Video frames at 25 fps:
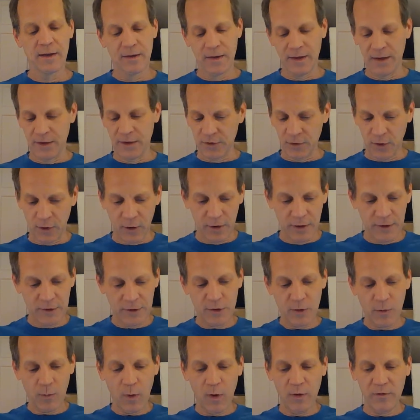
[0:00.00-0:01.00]
It's all
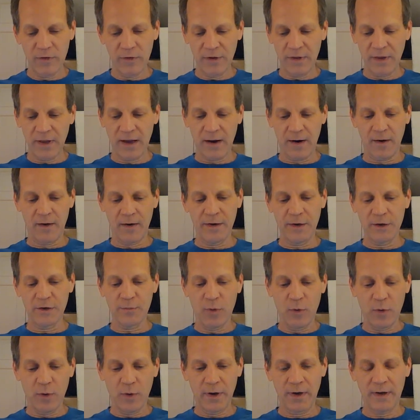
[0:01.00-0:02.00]
interwoven there at each
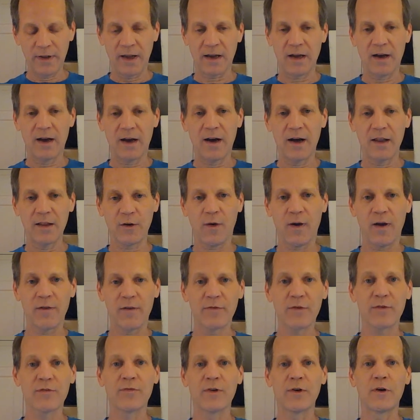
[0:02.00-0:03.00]
point like a
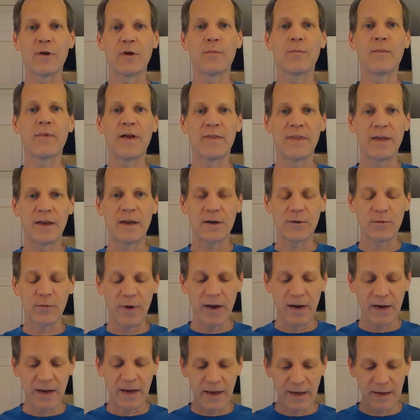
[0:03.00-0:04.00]
holographic film, and then it
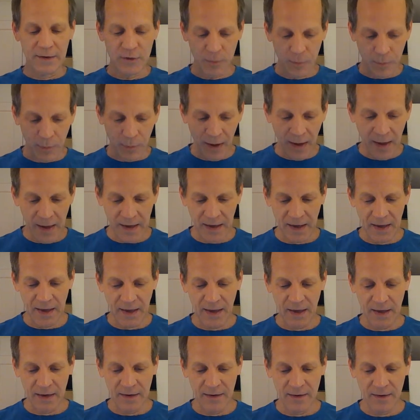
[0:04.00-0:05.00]
radiates back
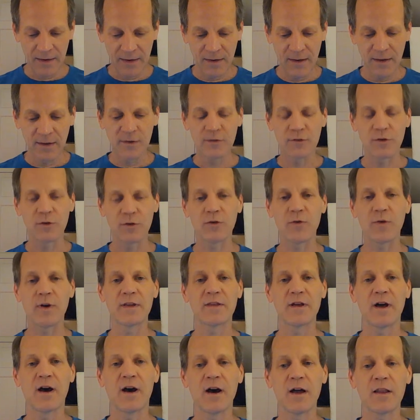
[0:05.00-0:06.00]
in to create
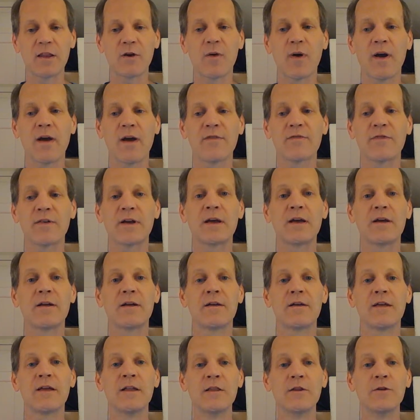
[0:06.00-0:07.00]
the holographic
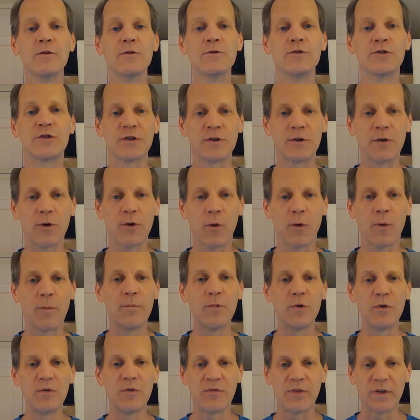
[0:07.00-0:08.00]
illusion or
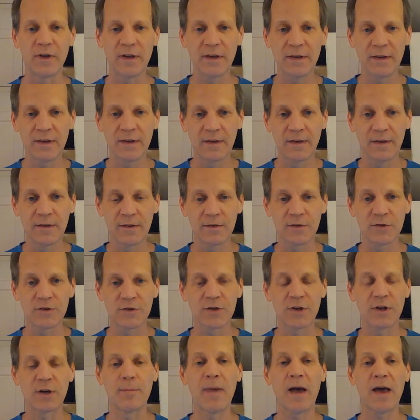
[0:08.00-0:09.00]
movie,
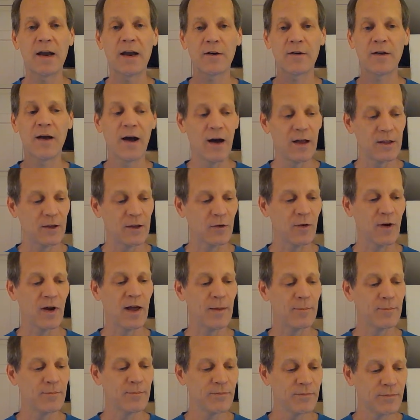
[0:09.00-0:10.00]
cinematic
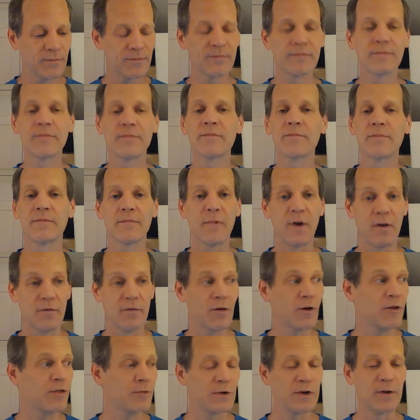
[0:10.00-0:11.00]
hologram of
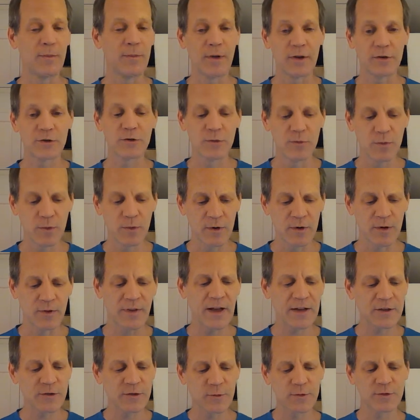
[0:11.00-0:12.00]
our three-dimensional world.
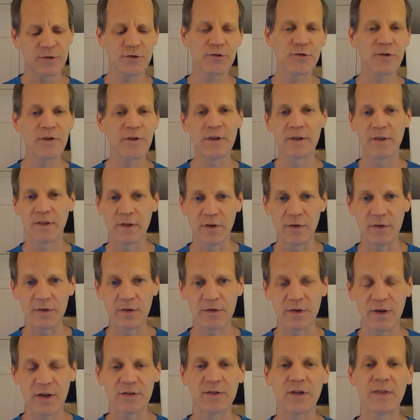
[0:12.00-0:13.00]
That's what string theory
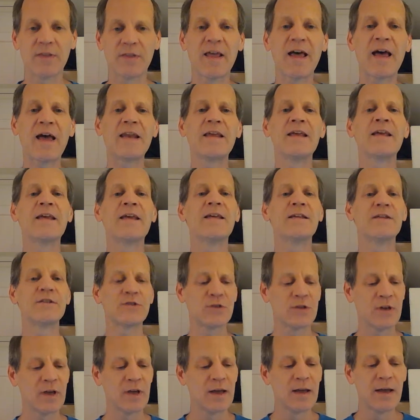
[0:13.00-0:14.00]
says, and that is